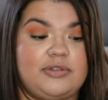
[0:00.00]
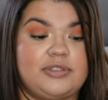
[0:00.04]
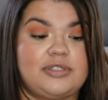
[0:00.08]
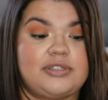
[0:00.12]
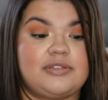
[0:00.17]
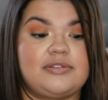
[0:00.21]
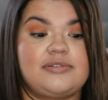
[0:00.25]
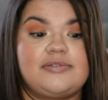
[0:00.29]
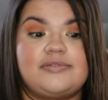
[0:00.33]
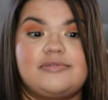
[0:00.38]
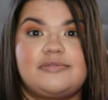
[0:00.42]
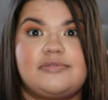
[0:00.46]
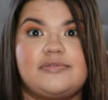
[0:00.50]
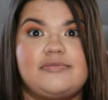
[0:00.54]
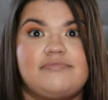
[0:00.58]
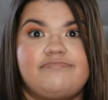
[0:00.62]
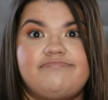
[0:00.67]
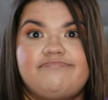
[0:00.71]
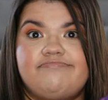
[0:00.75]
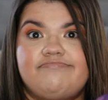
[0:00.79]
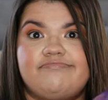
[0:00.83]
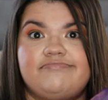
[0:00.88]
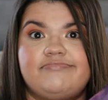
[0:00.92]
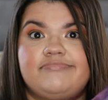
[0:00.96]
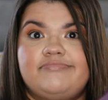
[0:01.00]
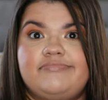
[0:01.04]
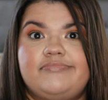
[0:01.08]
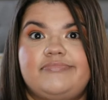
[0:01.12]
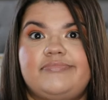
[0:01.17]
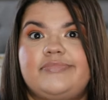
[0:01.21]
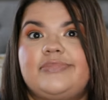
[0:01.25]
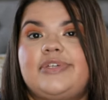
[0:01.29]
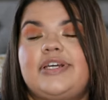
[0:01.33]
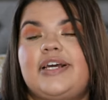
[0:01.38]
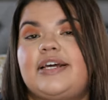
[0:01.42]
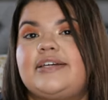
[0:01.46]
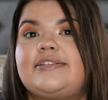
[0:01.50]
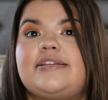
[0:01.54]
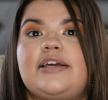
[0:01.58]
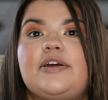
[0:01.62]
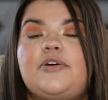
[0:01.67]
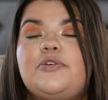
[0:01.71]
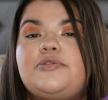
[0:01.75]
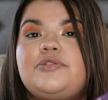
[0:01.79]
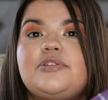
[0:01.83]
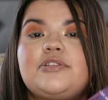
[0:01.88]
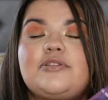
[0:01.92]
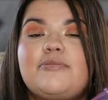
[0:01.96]
it's because I
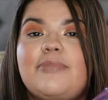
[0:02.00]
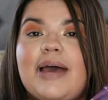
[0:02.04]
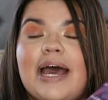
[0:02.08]
go to the